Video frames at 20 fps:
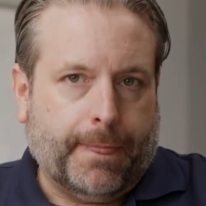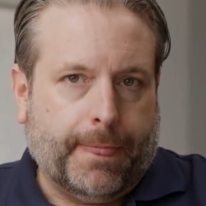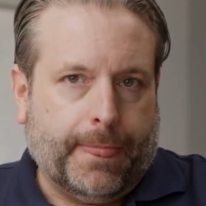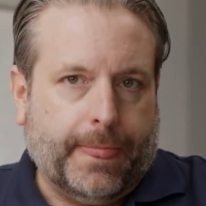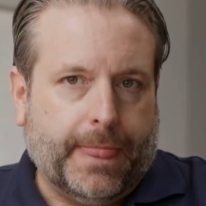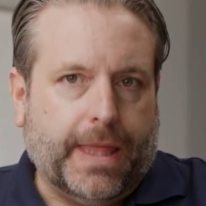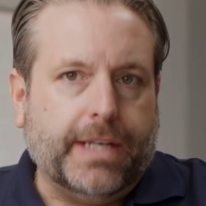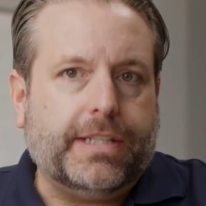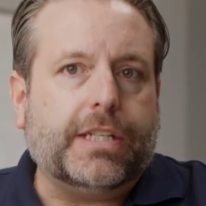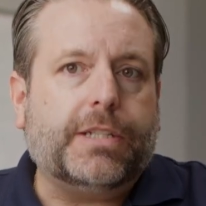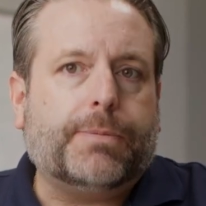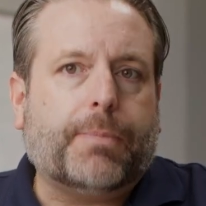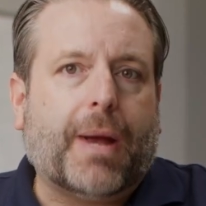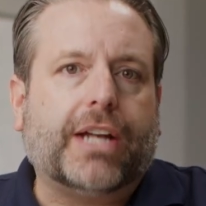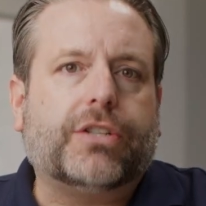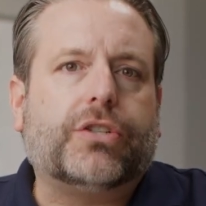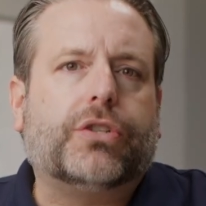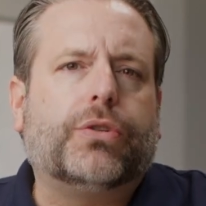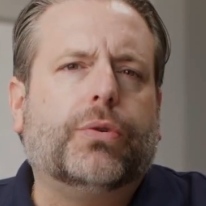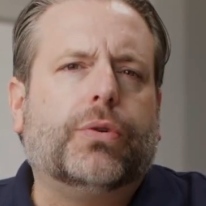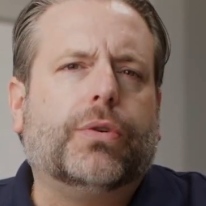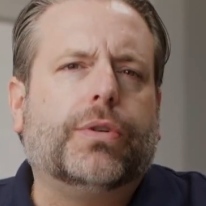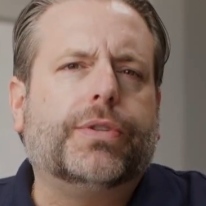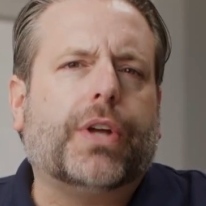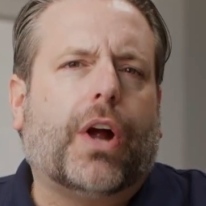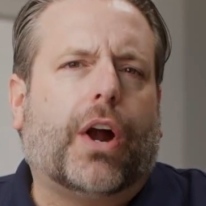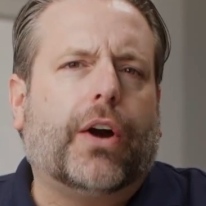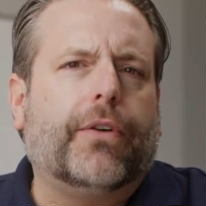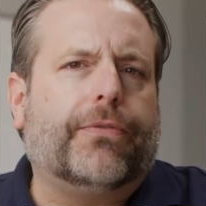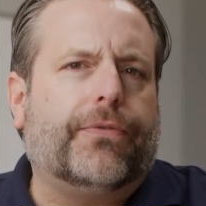The dispatch tools
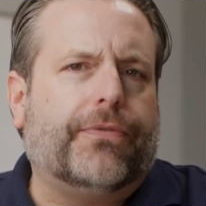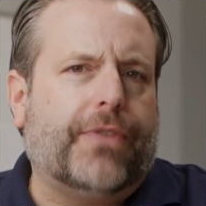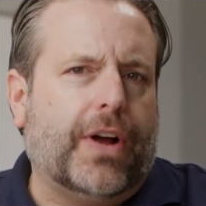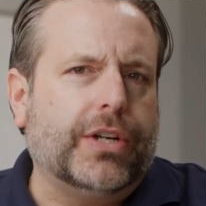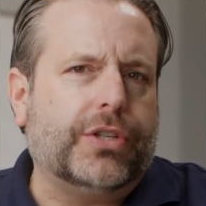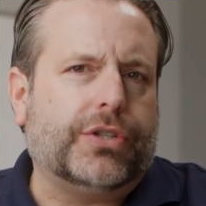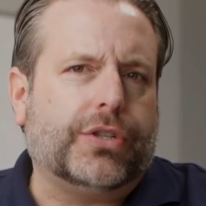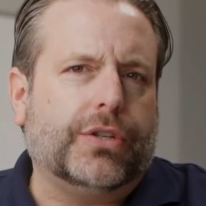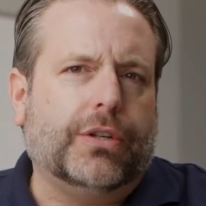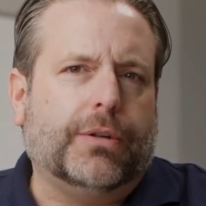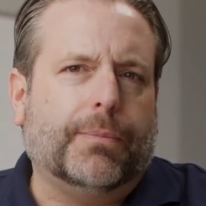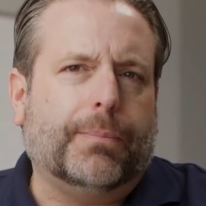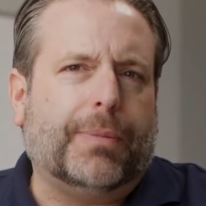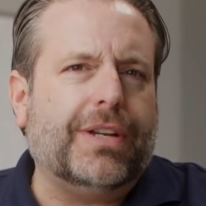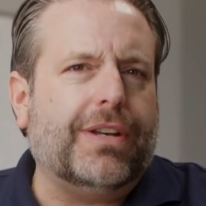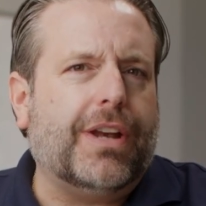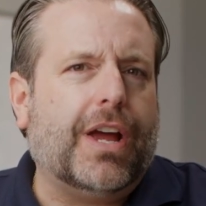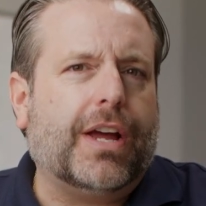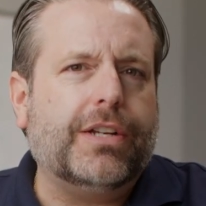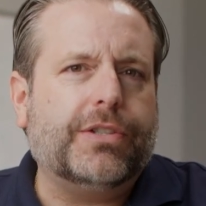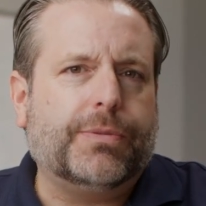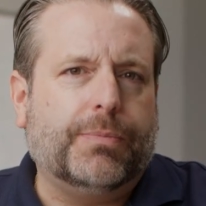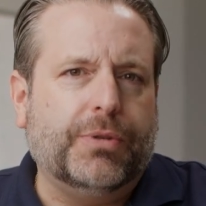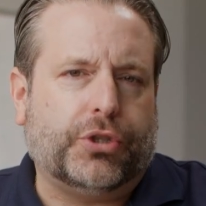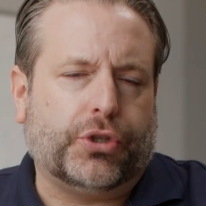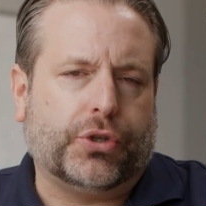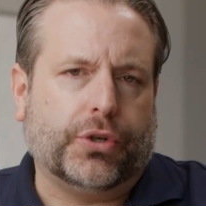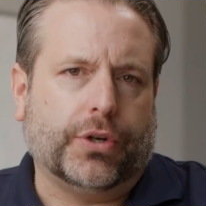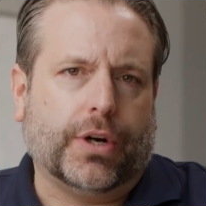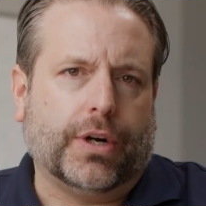are functional, but not as
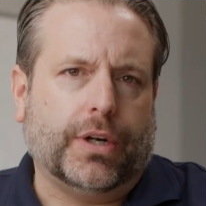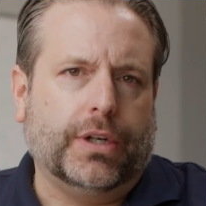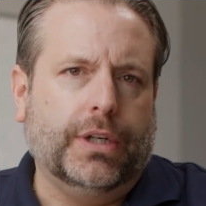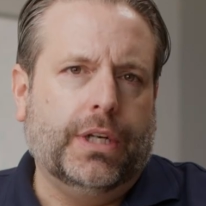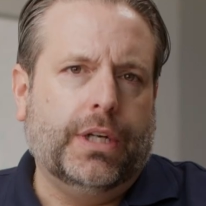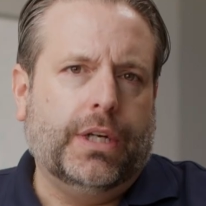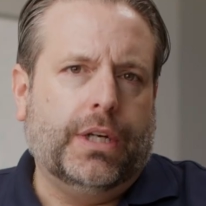mature.